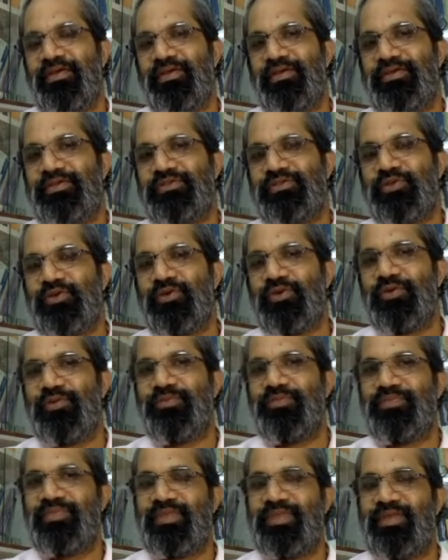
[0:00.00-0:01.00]

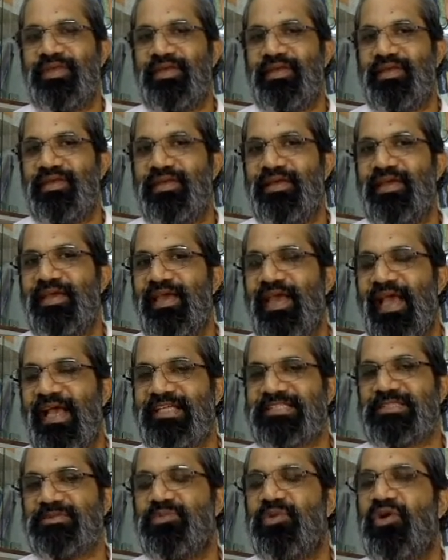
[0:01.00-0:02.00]
So, he
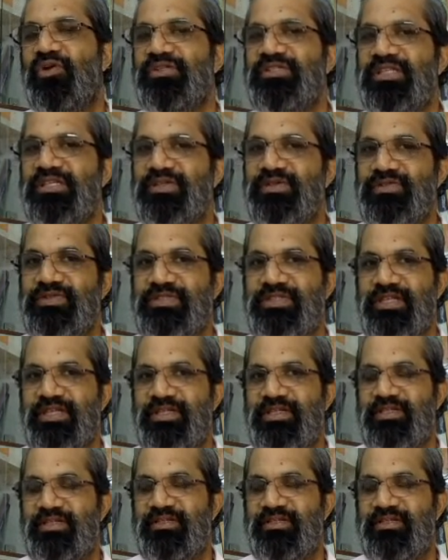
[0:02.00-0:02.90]
explored the question.